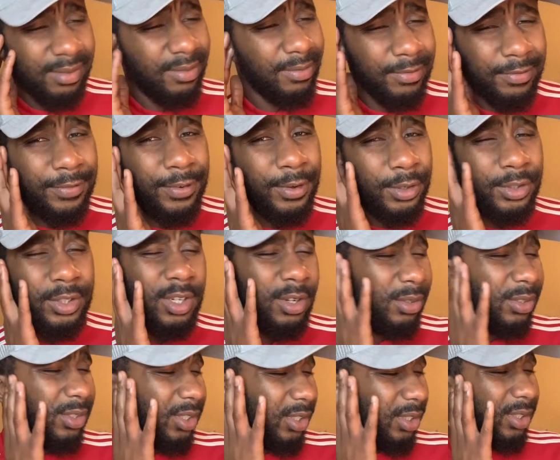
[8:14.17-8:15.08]
Phil
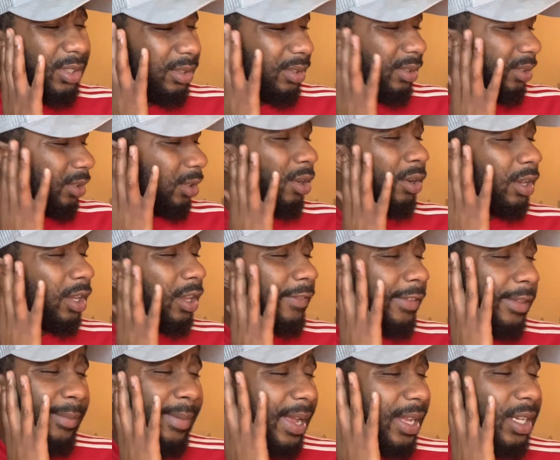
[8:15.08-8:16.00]
Jones, donkey of
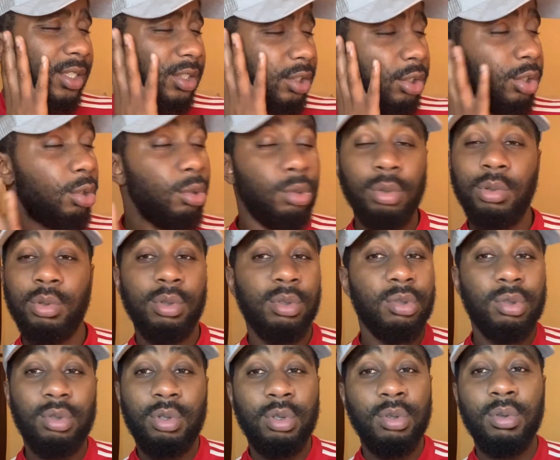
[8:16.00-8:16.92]
the match, 2.
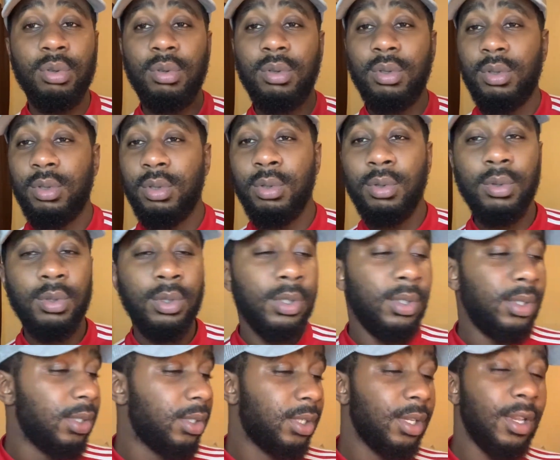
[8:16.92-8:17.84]
You
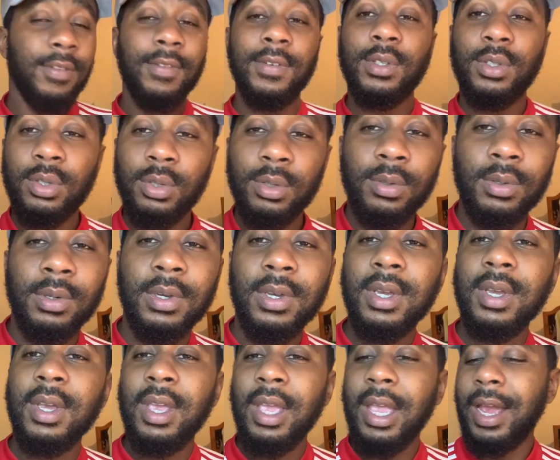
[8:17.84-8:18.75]
deserve a 2.
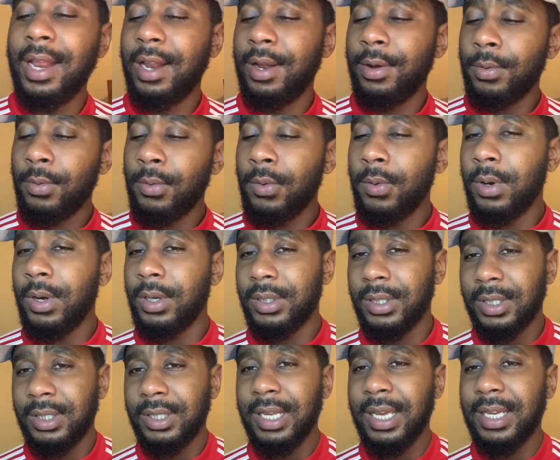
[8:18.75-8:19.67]
And then who else
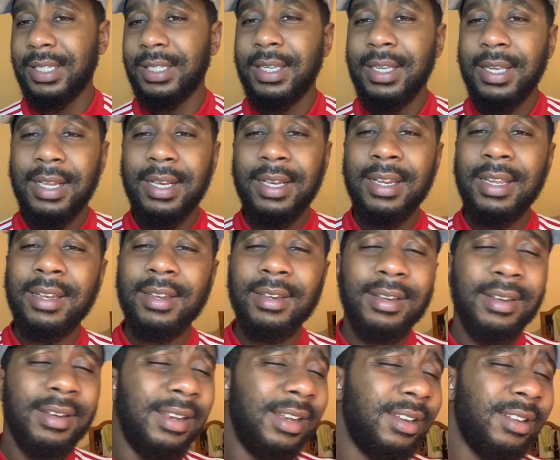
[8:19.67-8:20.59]
was next?
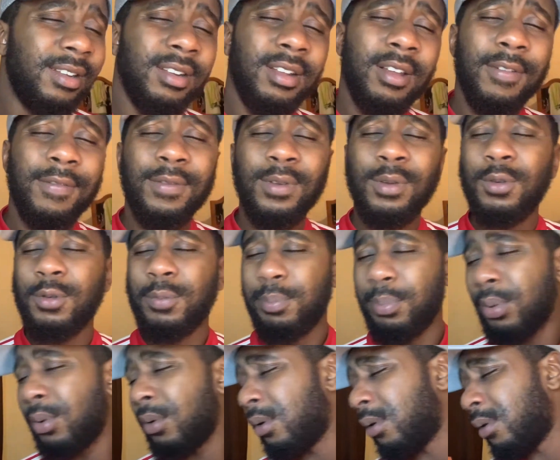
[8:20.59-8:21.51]
Lindelof, you was
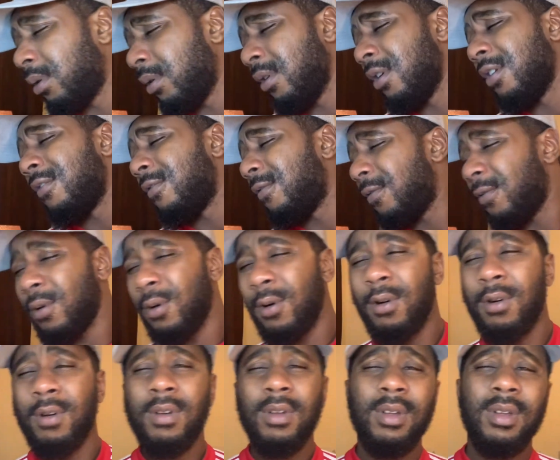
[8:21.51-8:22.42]
poor,
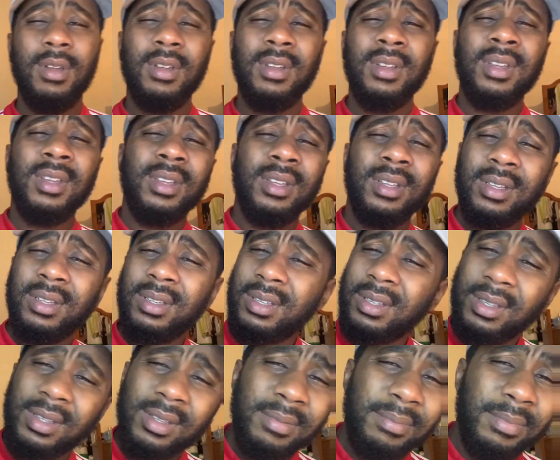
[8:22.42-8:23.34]
4.
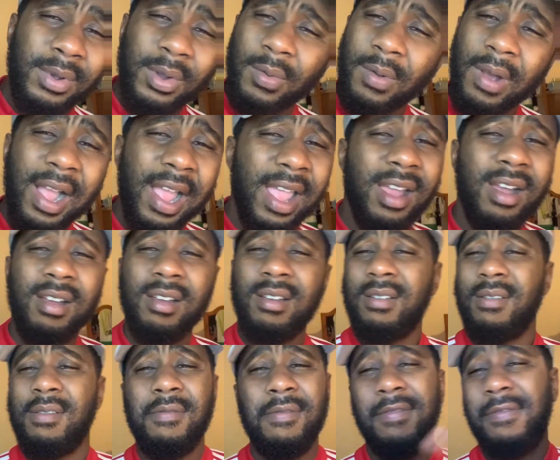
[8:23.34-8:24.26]
Maguire,
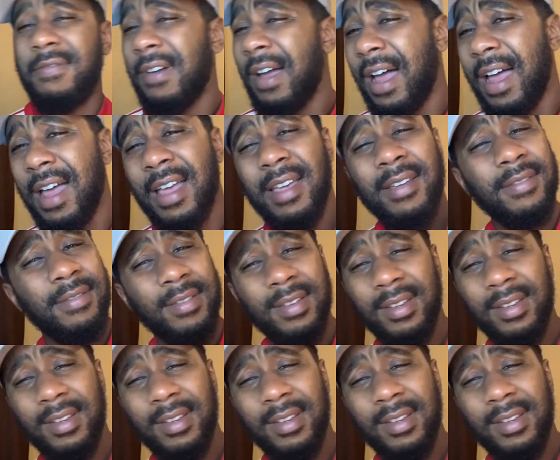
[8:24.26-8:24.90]
5.